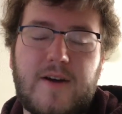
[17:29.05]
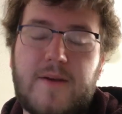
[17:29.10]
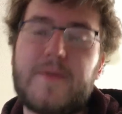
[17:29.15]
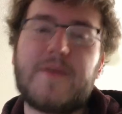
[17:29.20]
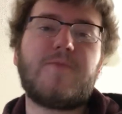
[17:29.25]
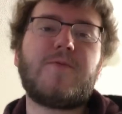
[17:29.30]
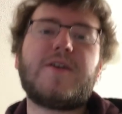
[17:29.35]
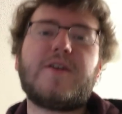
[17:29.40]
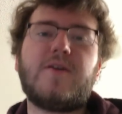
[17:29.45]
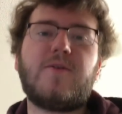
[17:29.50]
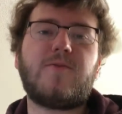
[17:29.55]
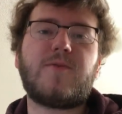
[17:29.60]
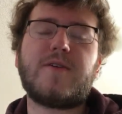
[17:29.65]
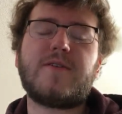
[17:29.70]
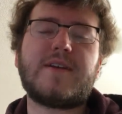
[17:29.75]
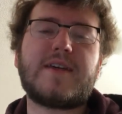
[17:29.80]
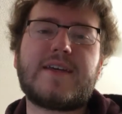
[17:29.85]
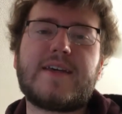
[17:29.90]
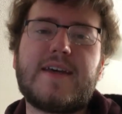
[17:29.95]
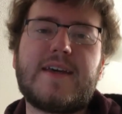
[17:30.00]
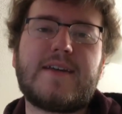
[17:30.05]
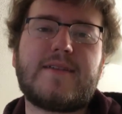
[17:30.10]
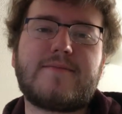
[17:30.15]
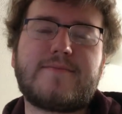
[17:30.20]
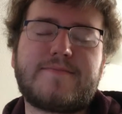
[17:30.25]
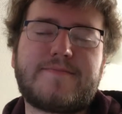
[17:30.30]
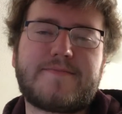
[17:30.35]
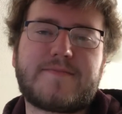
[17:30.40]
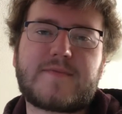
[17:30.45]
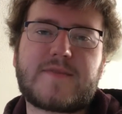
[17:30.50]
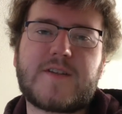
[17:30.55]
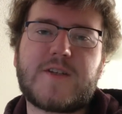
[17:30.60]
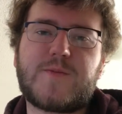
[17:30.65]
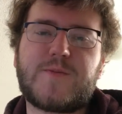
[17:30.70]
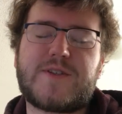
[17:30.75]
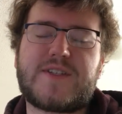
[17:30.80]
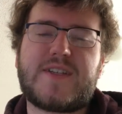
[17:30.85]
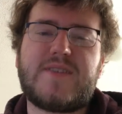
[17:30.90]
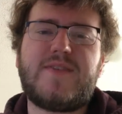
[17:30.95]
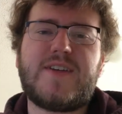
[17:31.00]
I mean, we don't really get
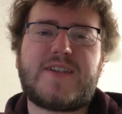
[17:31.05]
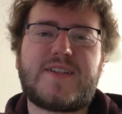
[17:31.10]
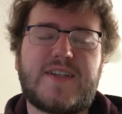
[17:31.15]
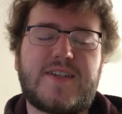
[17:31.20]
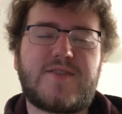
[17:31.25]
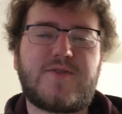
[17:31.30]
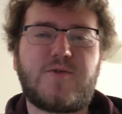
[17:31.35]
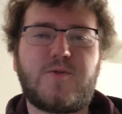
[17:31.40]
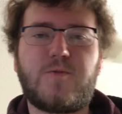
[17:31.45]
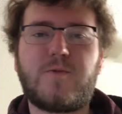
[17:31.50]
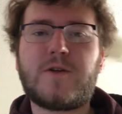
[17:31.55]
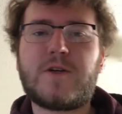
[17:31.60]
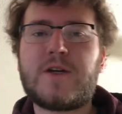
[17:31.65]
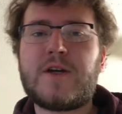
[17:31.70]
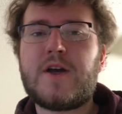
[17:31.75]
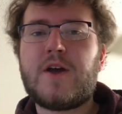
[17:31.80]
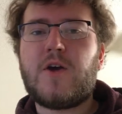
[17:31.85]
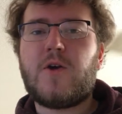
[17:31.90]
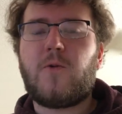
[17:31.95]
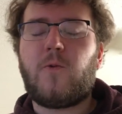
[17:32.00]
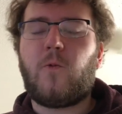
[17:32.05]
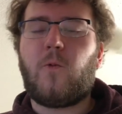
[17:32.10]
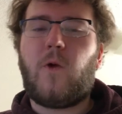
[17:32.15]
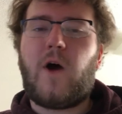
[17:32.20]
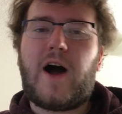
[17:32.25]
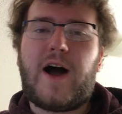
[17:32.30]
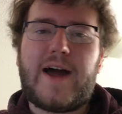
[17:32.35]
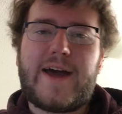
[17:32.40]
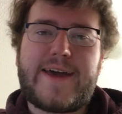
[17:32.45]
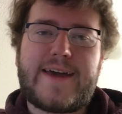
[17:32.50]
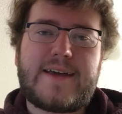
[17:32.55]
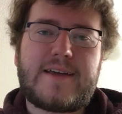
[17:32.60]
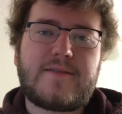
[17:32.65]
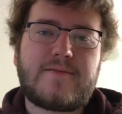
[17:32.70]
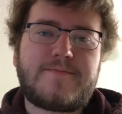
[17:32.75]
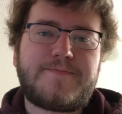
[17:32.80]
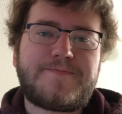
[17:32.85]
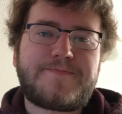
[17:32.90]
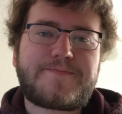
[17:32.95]
specifics as to why,